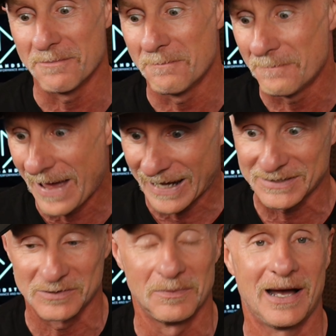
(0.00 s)

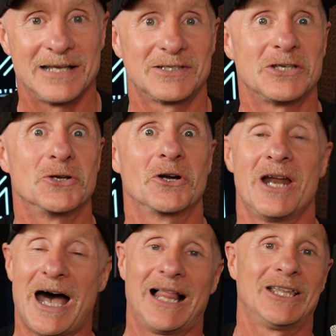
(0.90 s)
maximizing your
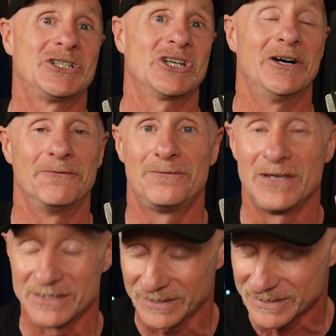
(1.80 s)
knowledge of
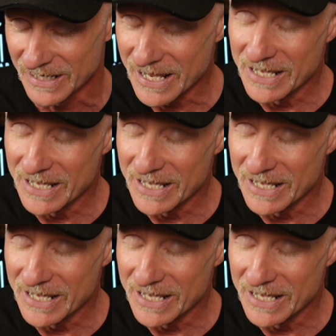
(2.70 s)
physics.